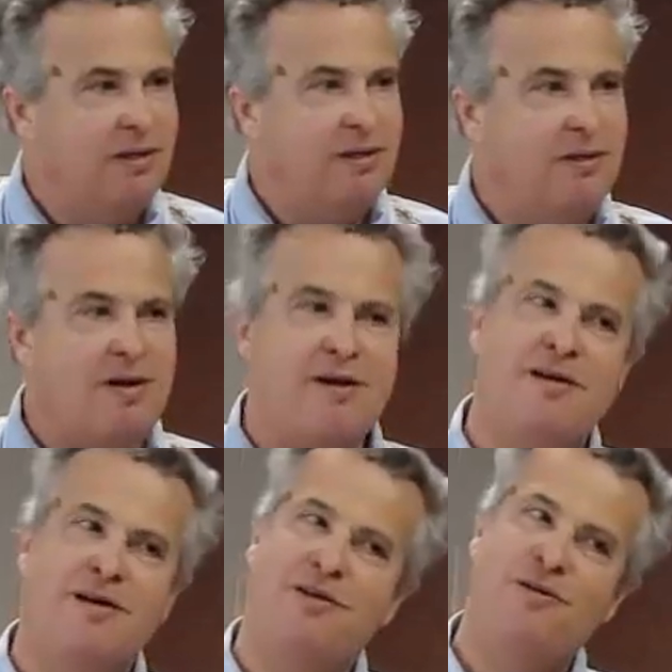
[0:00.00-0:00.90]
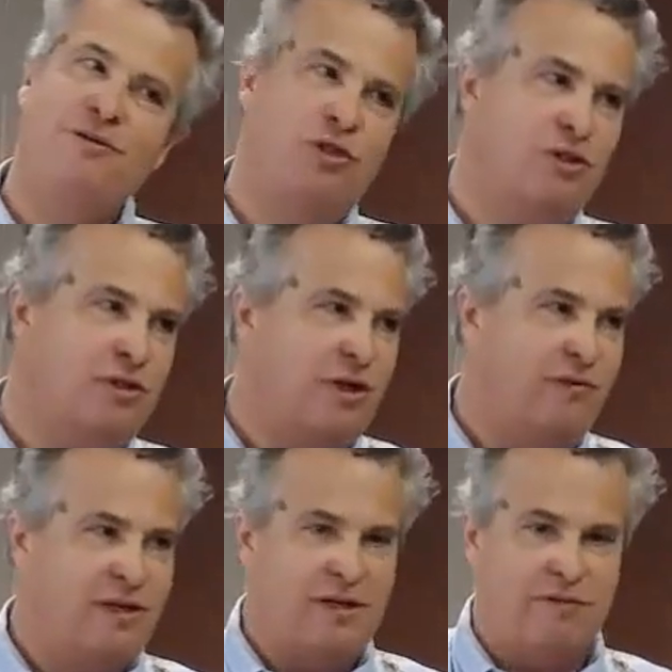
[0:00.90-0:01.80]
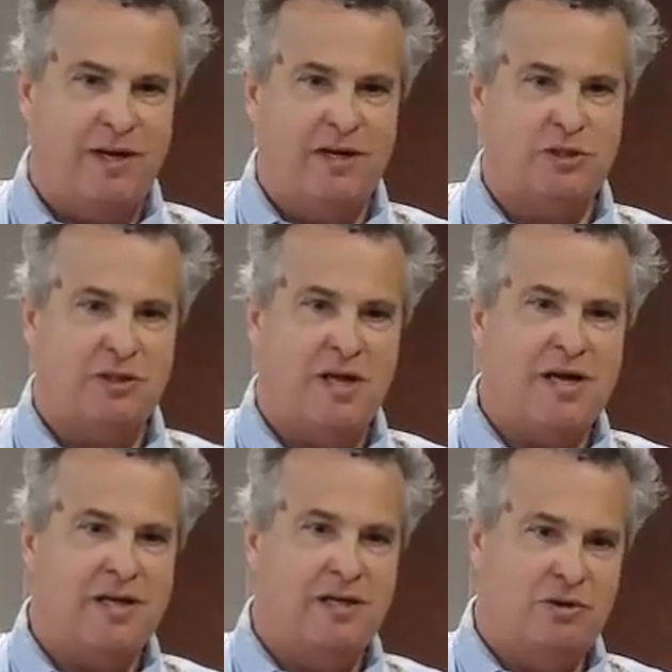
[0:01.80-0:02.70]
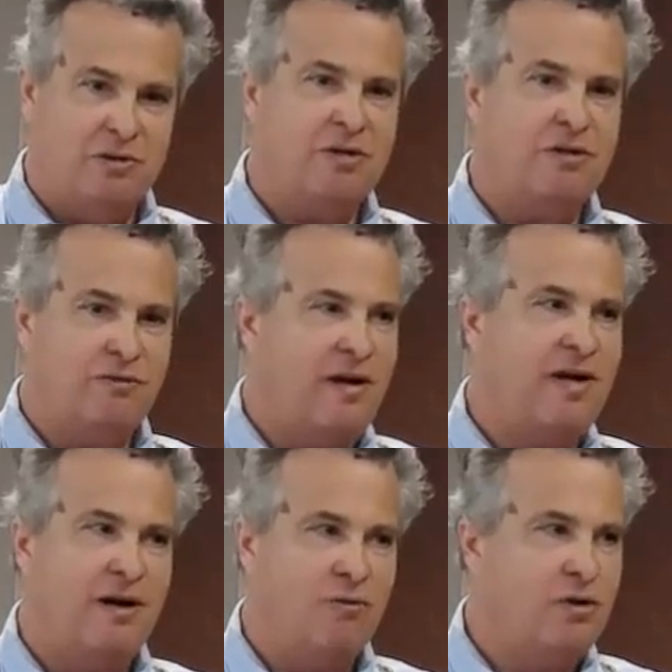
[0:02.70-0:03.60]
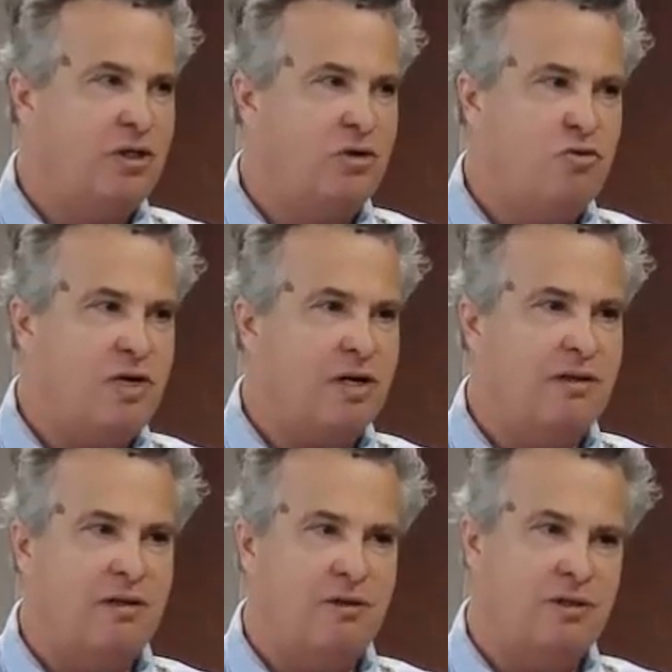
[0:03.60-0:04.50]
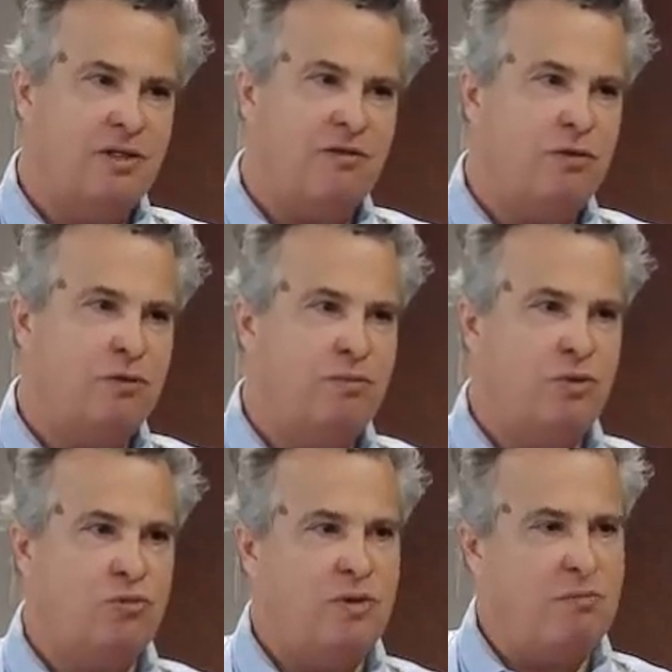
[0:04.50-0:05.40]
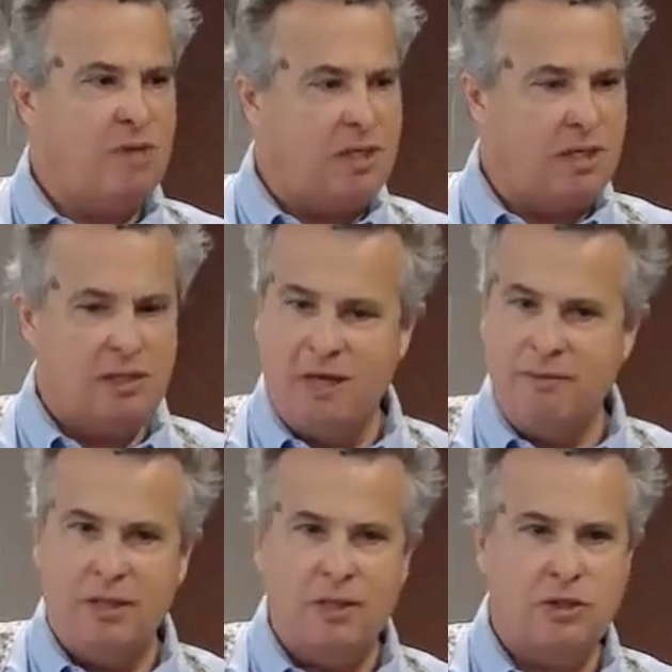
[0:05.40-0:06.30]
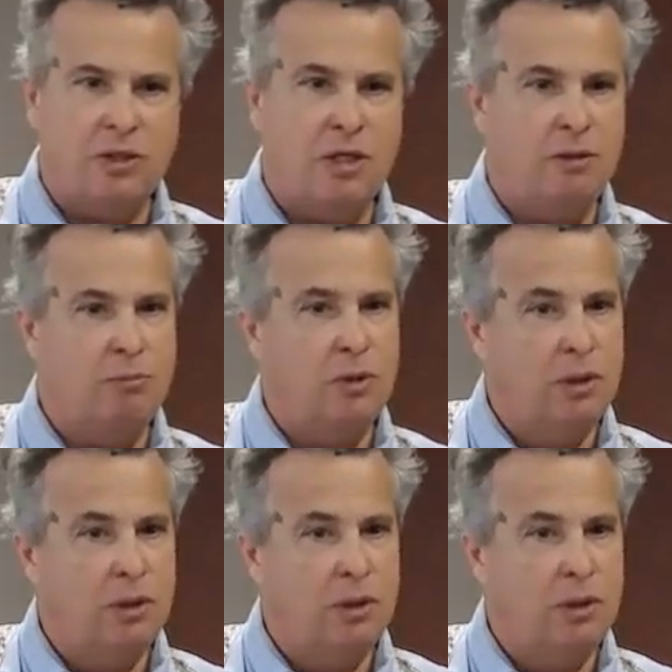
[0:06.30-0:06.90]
No, you choose to self identify as a lion, you're going to find out really quick that there's a difference between meeting time and lunchtime.